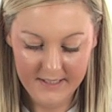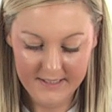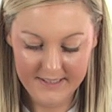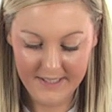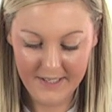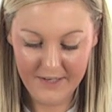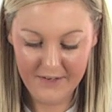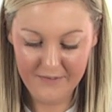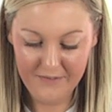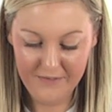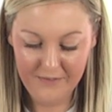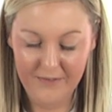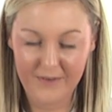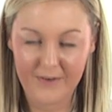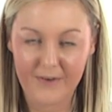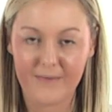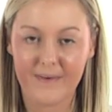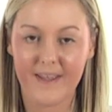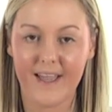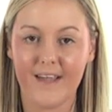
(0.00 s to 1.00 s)
So
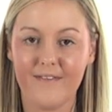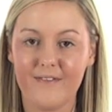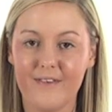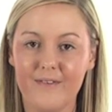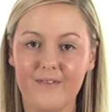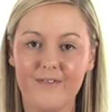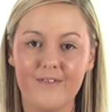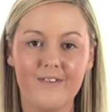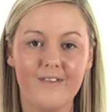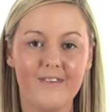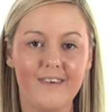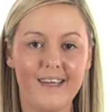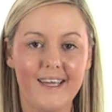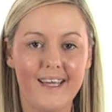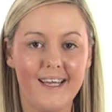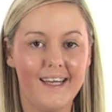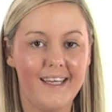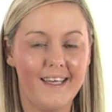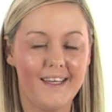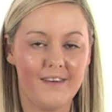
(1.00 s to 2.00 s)
overall, we have a
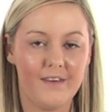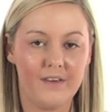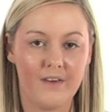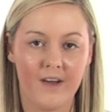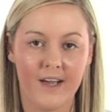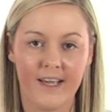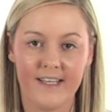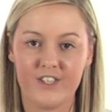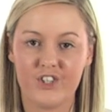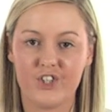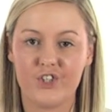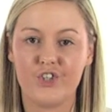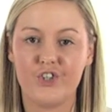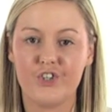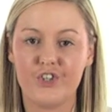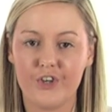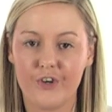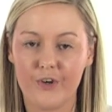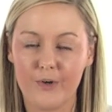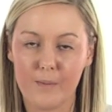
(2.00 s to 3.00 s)
really nice,
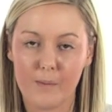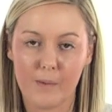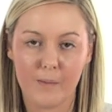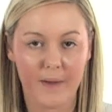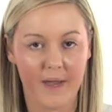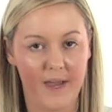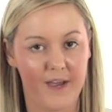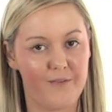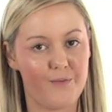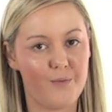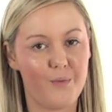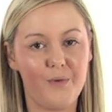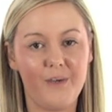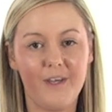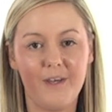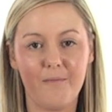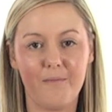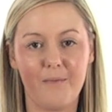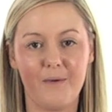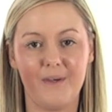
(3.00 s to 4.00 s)
durable pair of
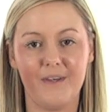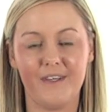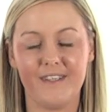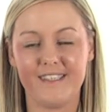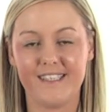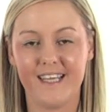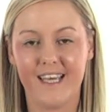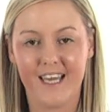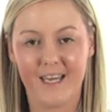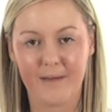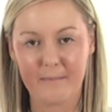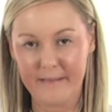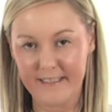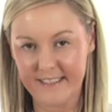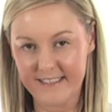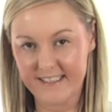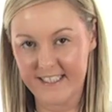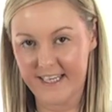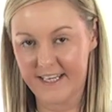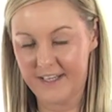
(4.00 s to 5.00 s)
walking boots.
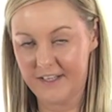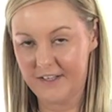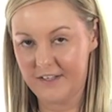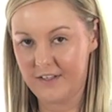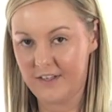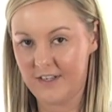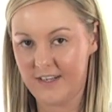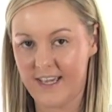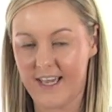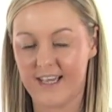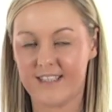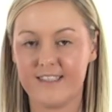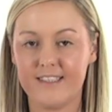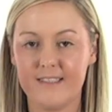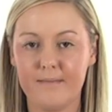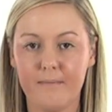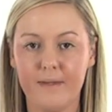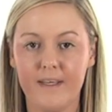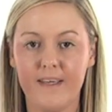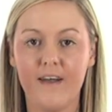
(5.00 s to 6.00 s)
Please take a look at
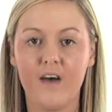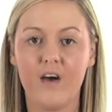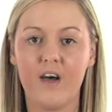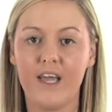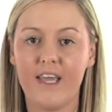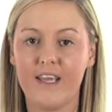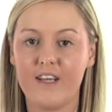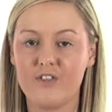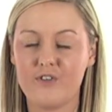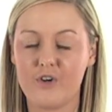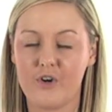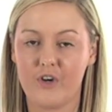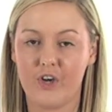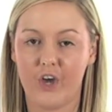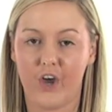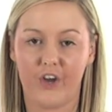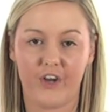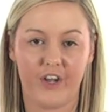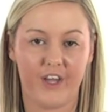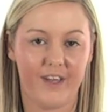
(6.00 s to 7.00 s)

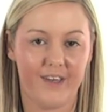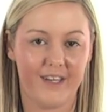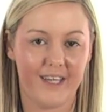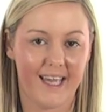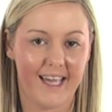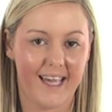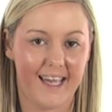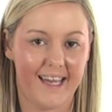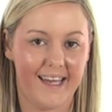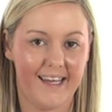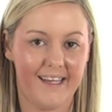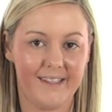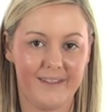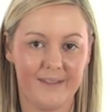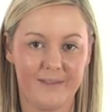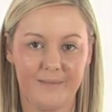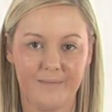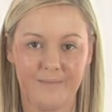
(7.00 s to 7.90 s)
simplyhike.co.uk.